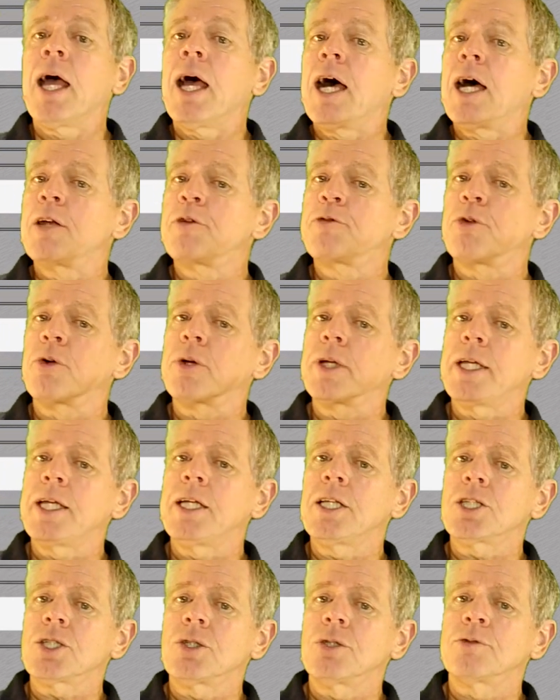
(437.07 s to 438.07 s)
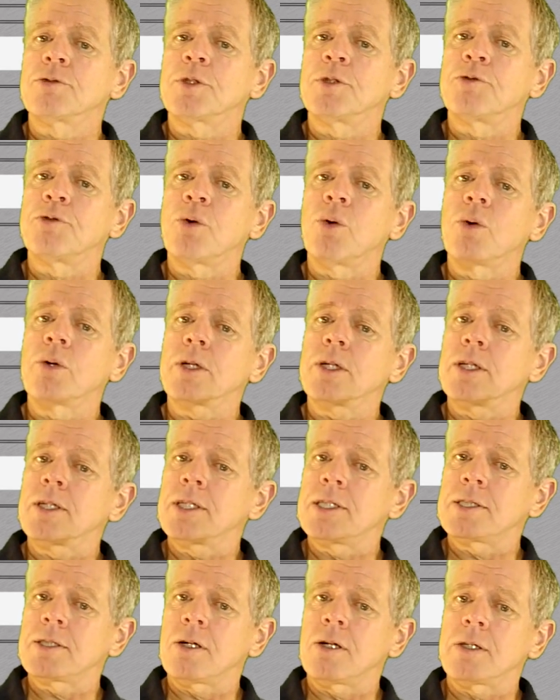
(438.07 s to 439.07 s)
And for each of the four
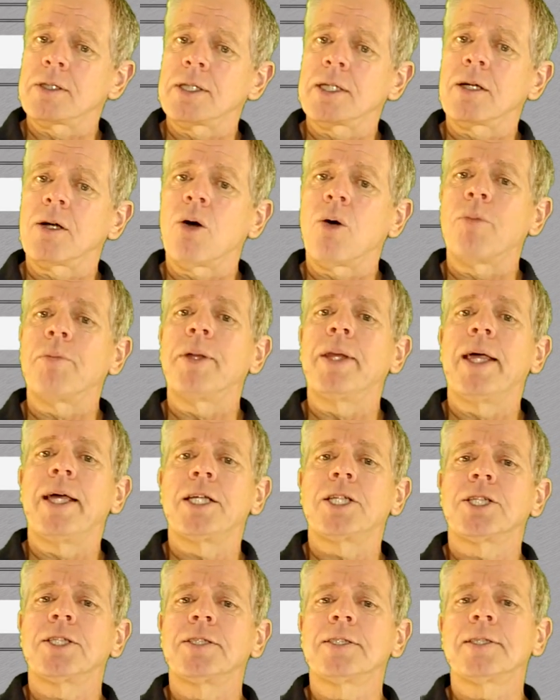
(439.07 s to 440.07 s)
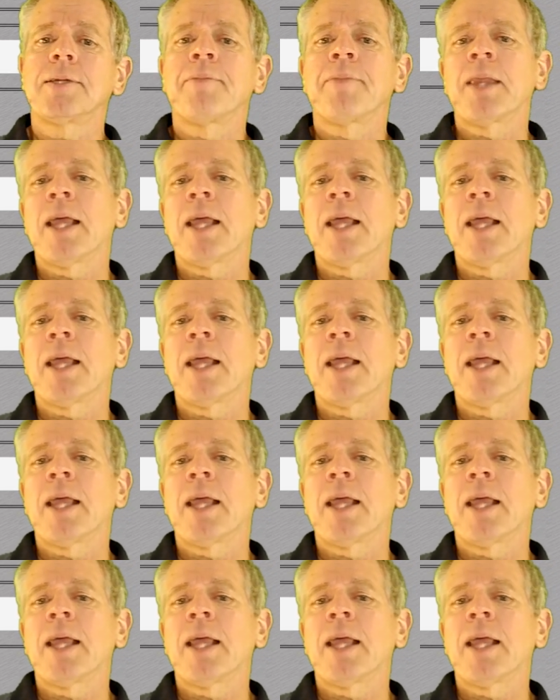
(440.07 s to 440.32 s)
resulting combinations,